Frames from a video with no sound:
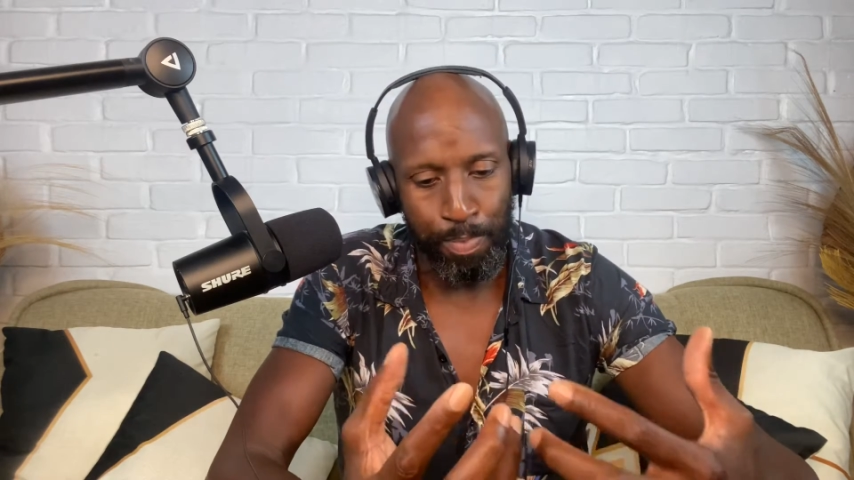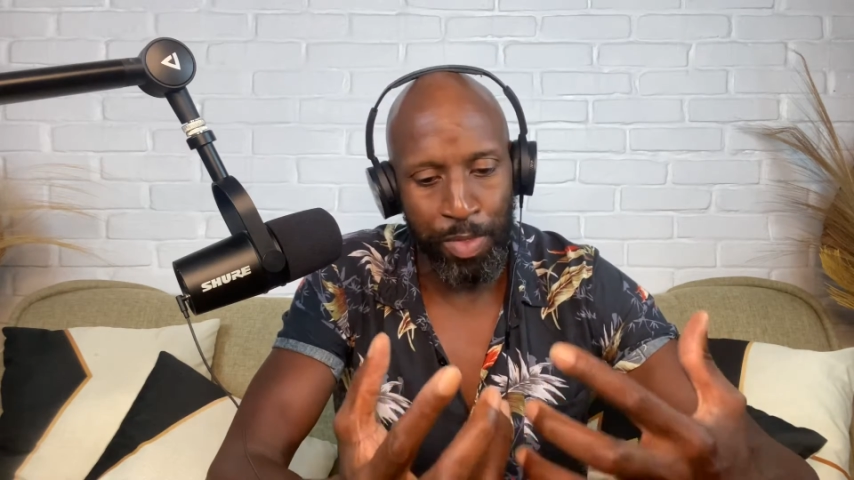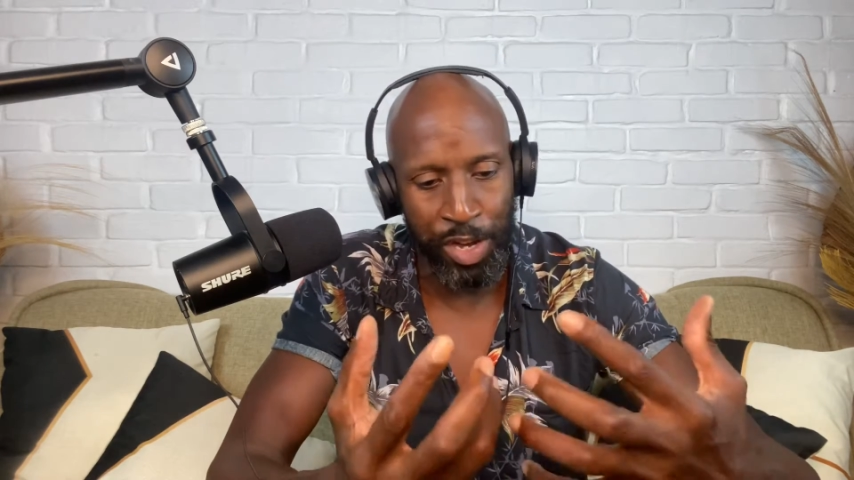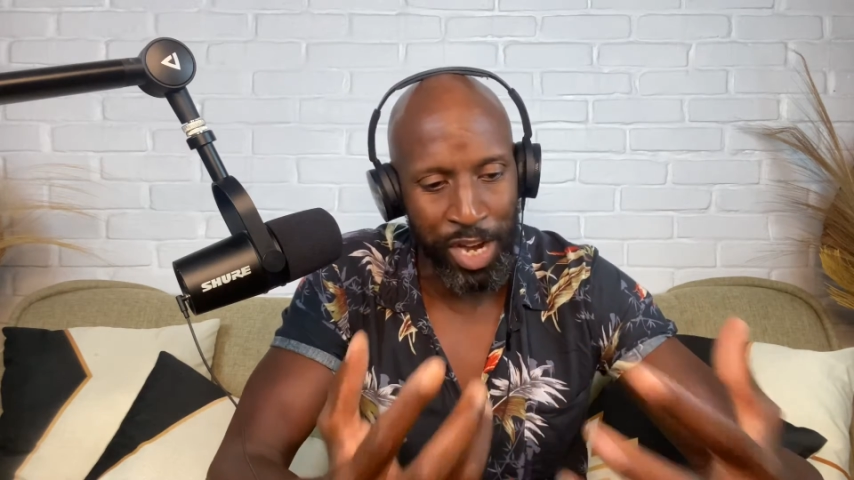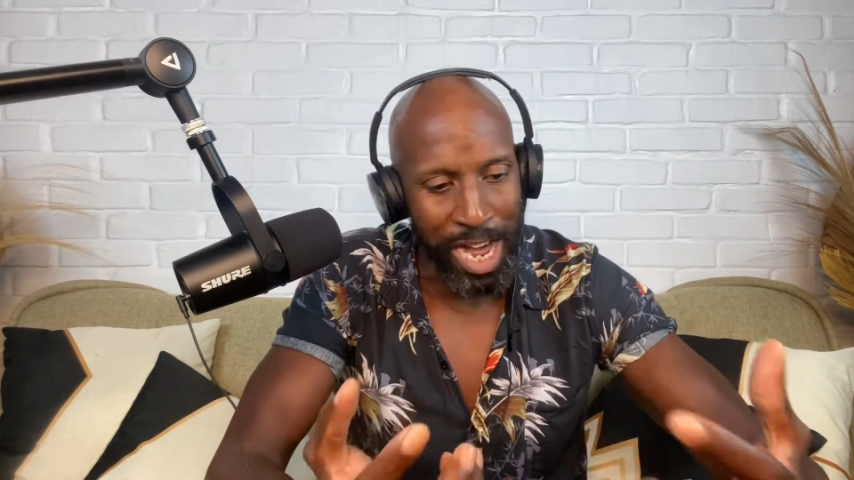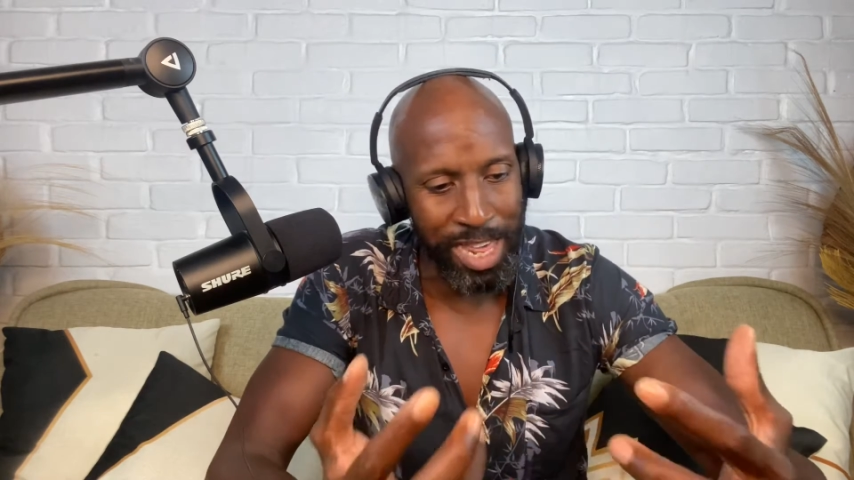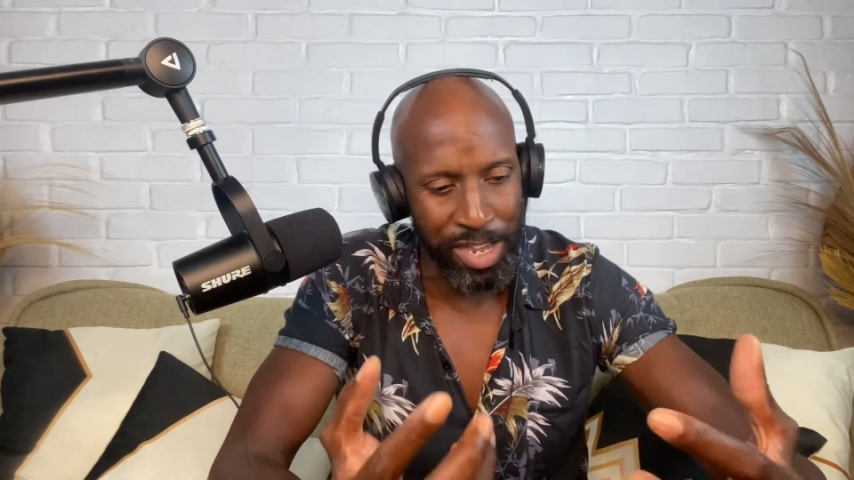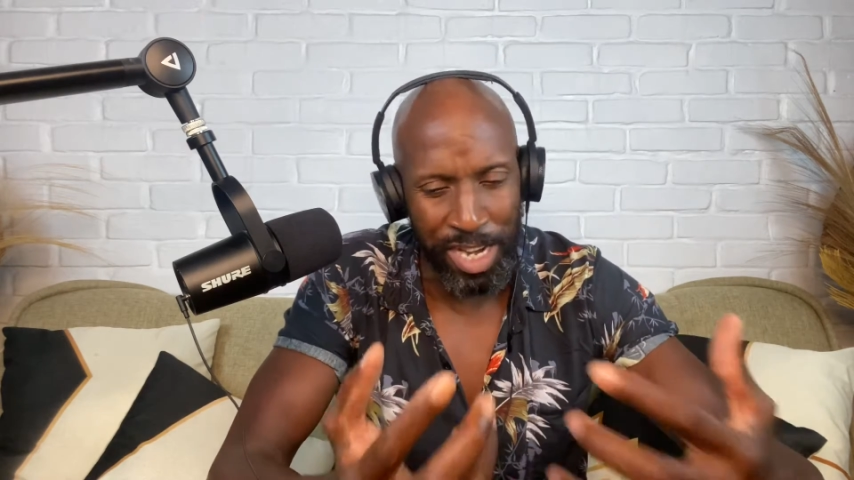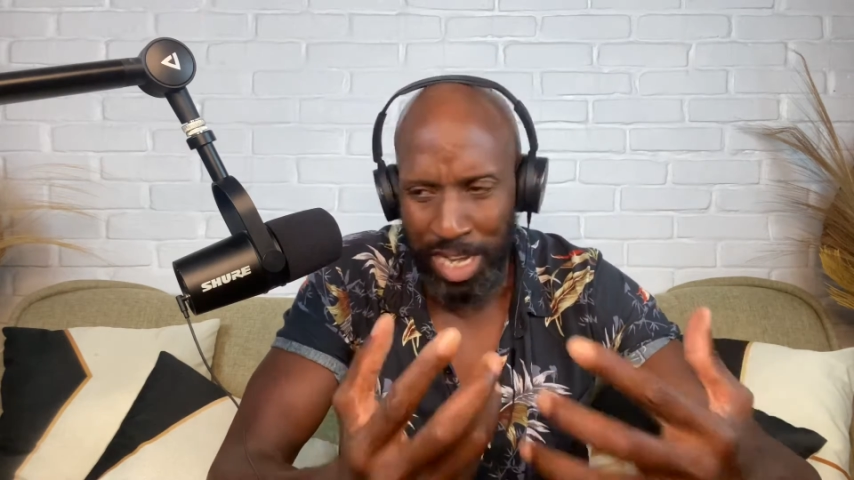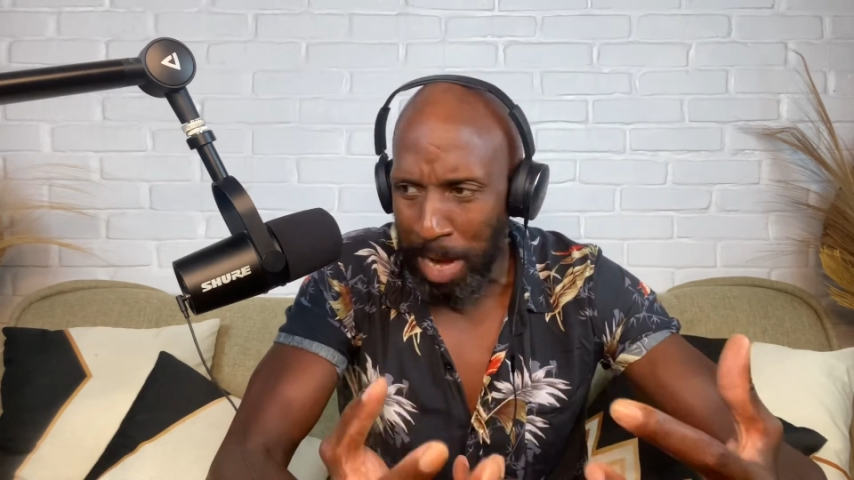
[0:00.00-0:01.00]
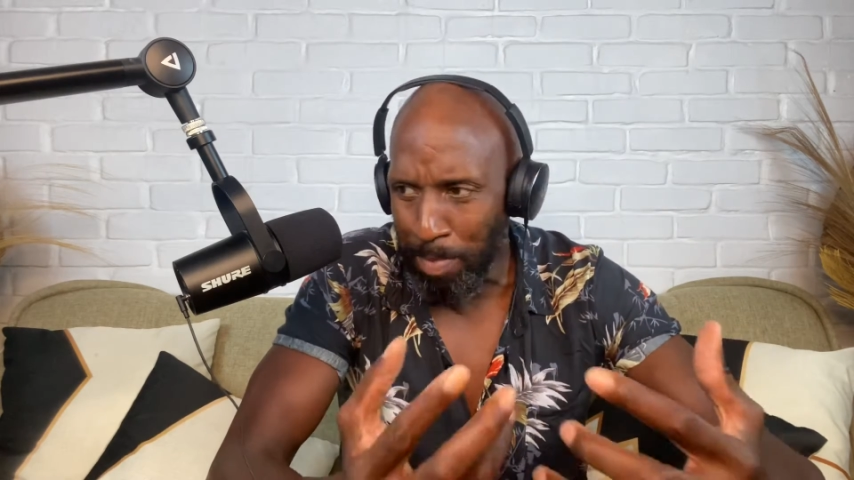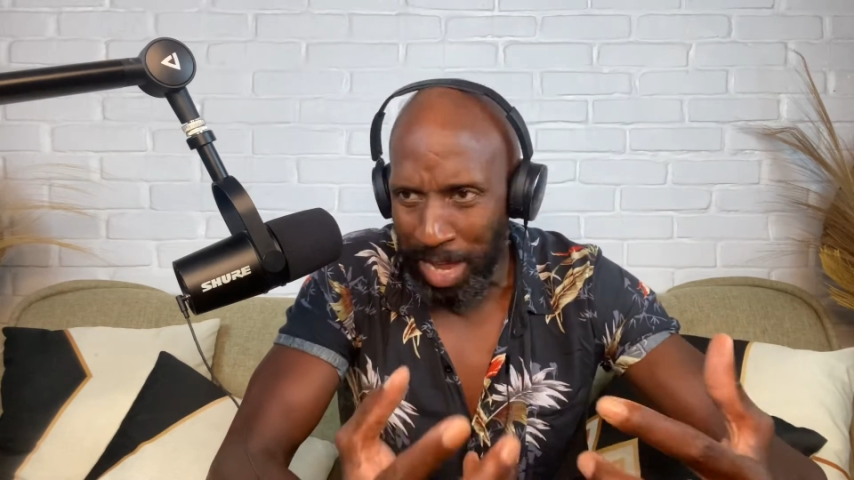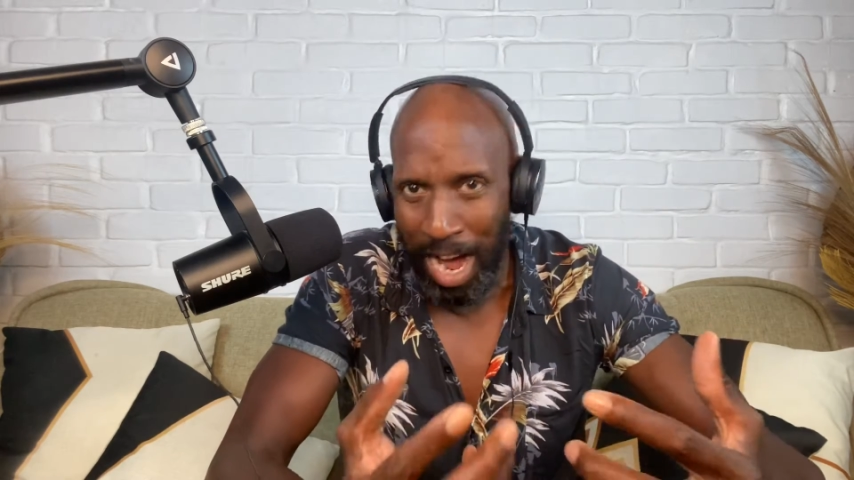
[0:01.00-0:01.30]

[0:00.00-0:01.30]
the chance to deep